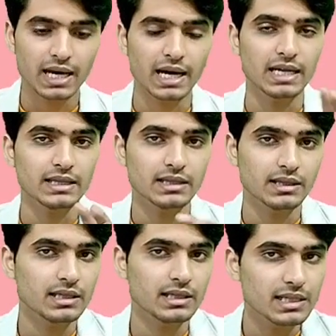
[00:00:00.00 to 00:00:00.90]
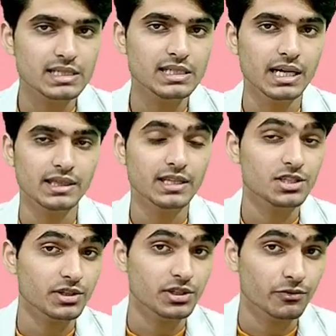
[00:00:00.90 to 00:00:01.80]
and the DCI, the
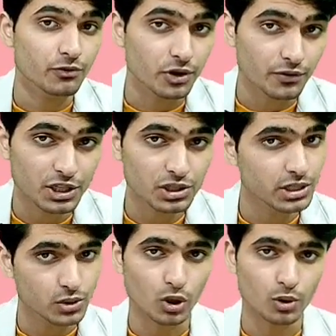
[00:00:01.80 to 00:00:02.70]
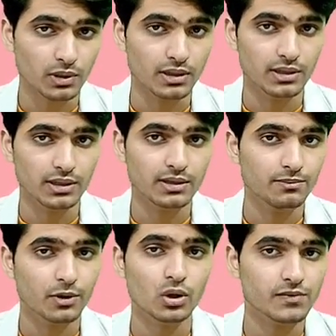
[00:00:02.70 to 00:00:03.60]
strength of contraction, is normal
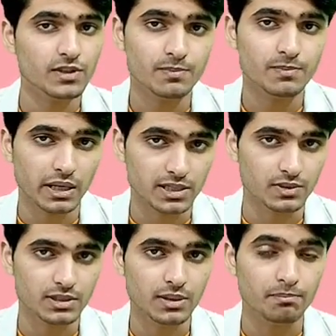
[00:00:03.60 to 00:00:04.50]
because of the spasms.